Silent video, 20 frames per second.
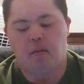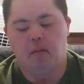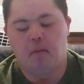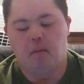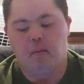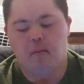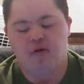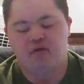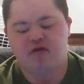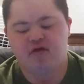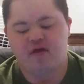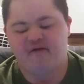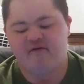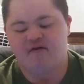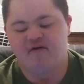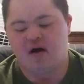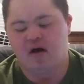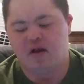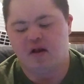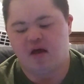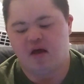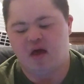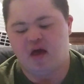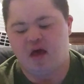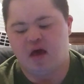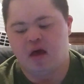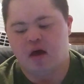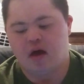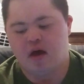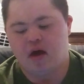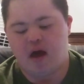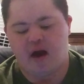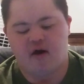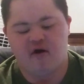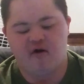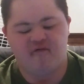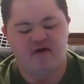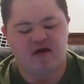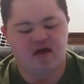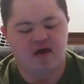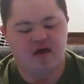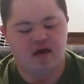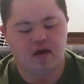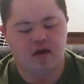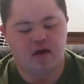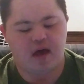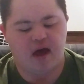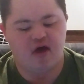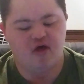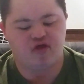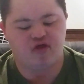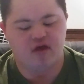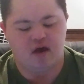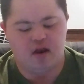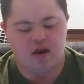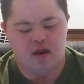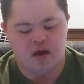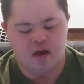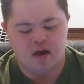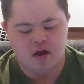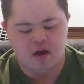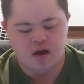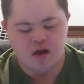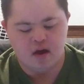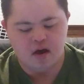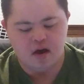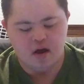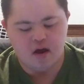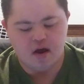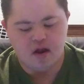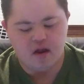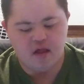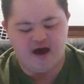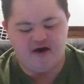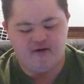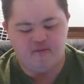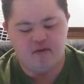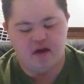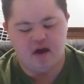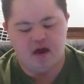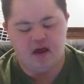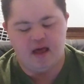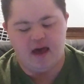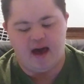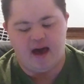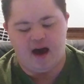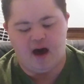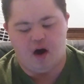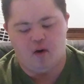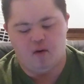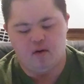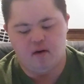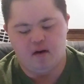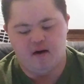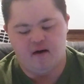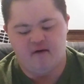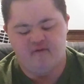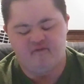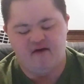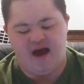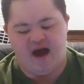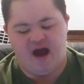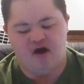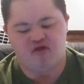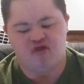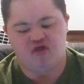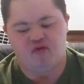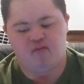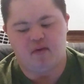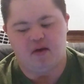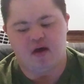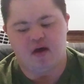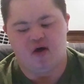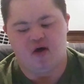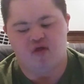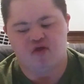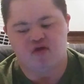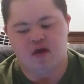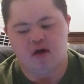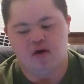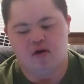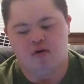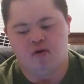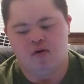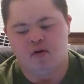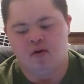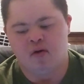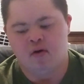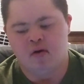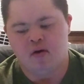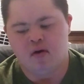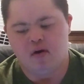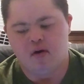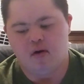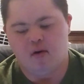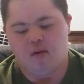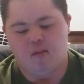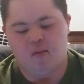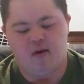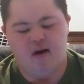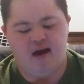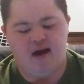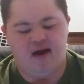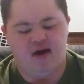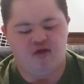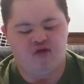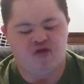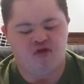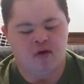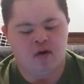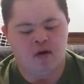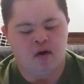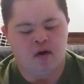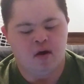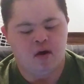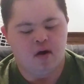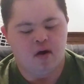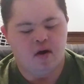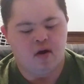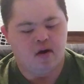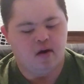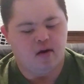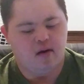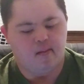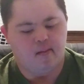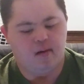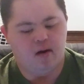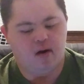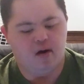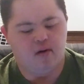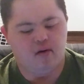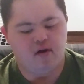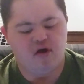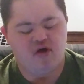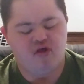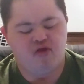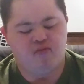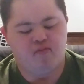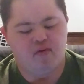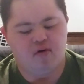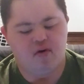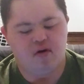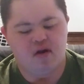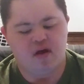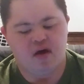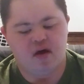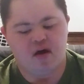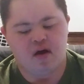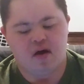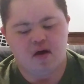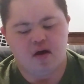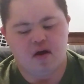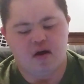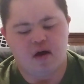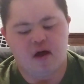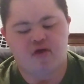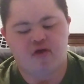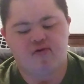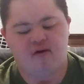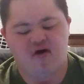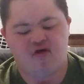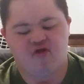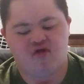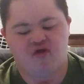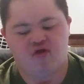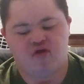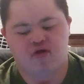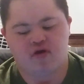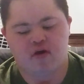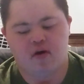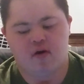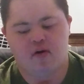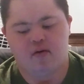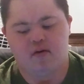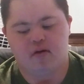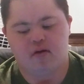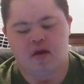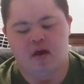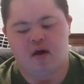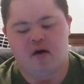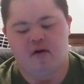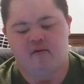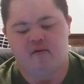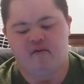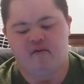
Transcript: Mustafa Ali and Kofi Kingston have been out of action because their waves were exploring addresses to their